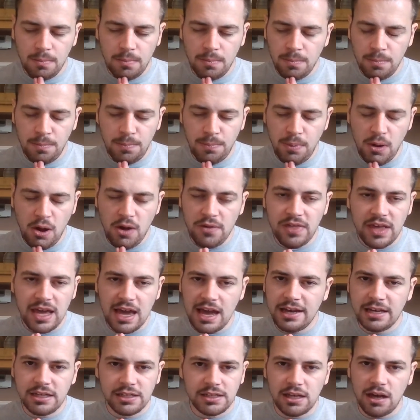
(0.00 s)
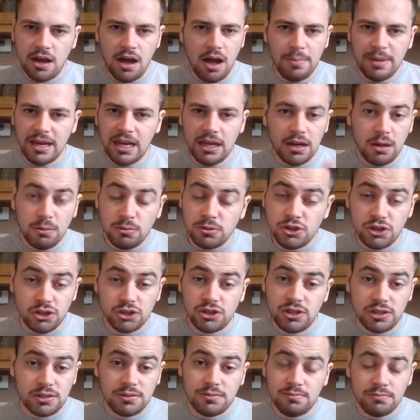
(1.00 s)
by the end, I mean, I was
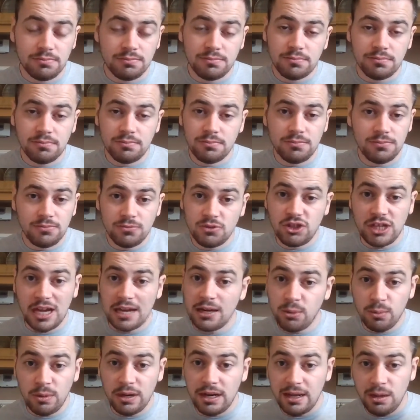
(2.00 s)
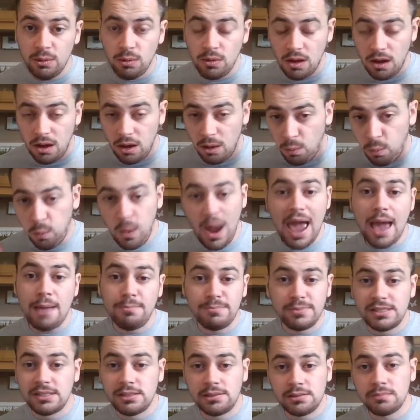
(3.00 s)
just genuinely, I
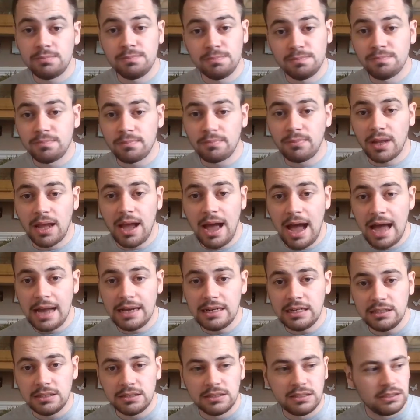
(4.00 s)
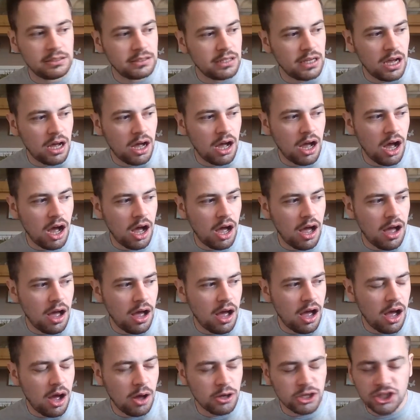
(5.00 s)
wept and
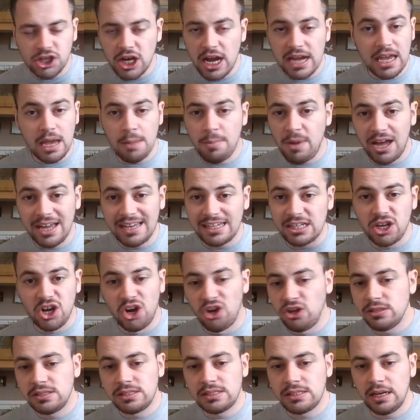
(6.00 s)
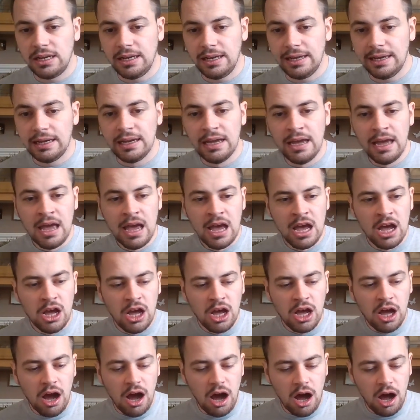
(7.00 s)
shaking my head constantly.
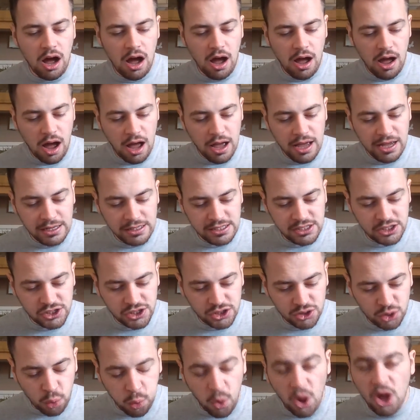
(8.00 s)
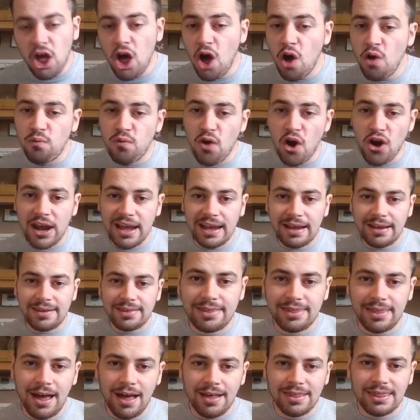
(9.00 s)
It's quite ironic
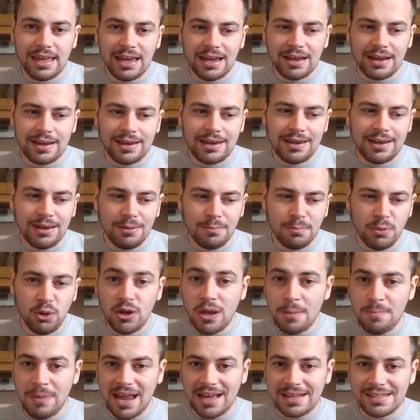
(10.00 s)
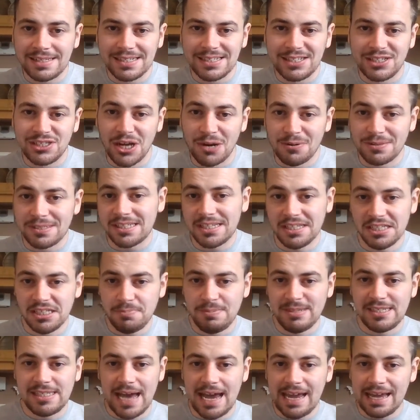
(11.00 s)
that I think multiplexes don't seem to
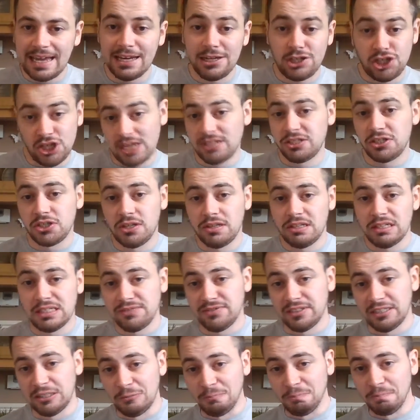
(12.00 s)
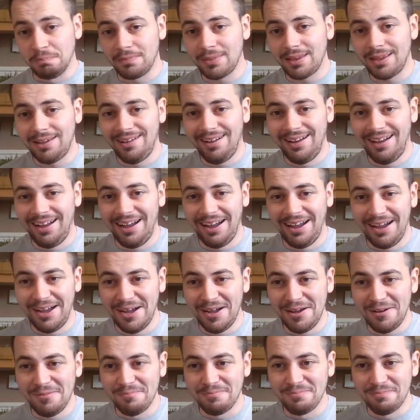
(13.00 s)
be taking a chance on this film,
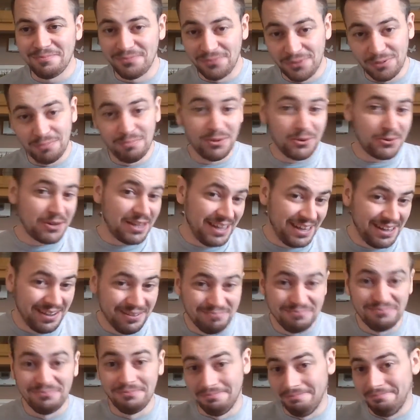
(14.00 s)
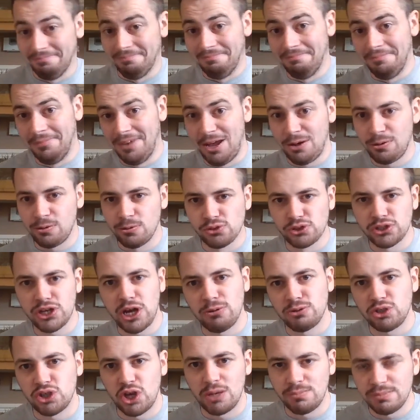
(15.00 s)
from looking at local
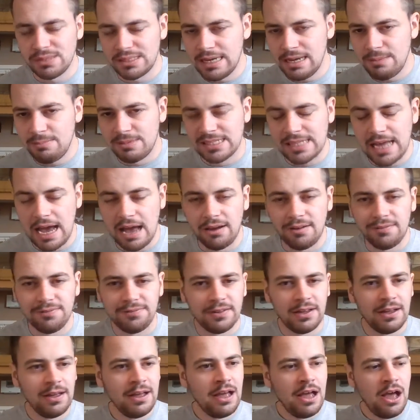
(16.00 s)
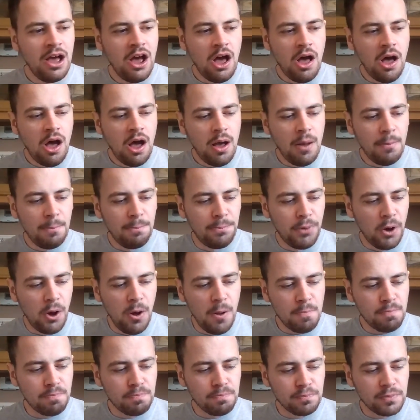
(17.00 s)
showtimes near myself.
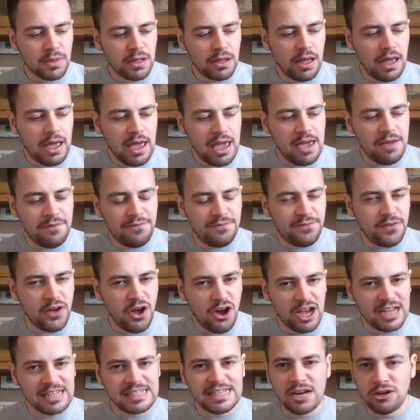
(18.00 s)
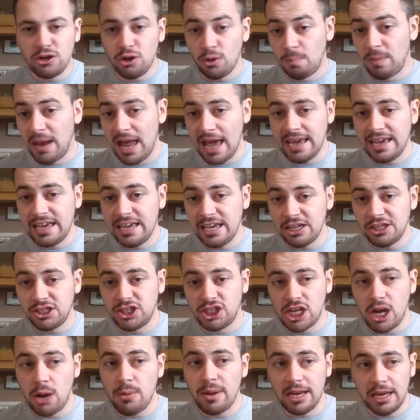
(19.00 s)
But if I, Daniel Blake, is
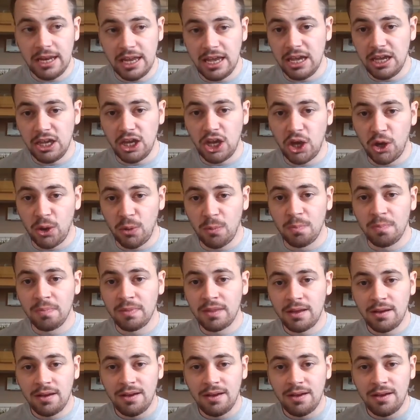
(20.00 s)
showing near you,